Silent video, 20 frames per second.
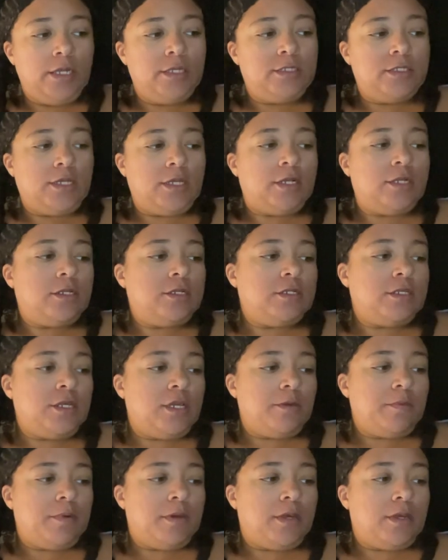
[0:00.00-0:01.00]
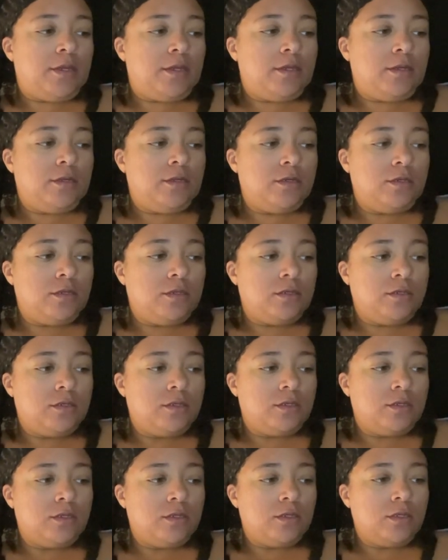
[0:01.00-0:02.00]
decided to take my
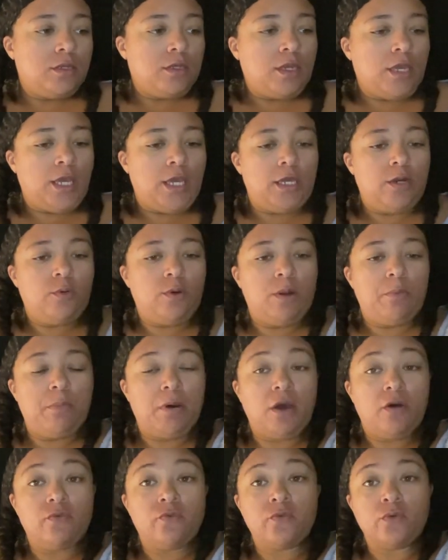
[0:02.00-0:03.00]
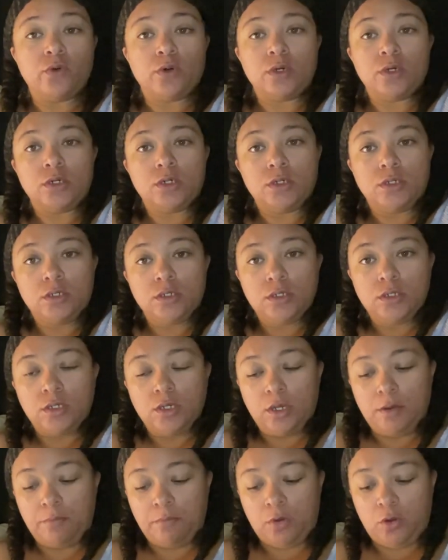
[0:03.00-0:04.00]
head wrap off for
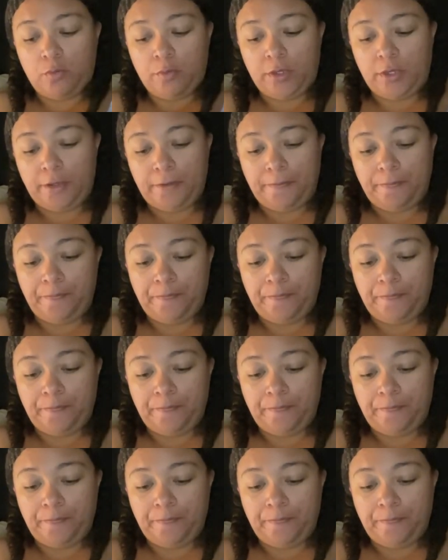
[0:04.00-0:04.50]
a moment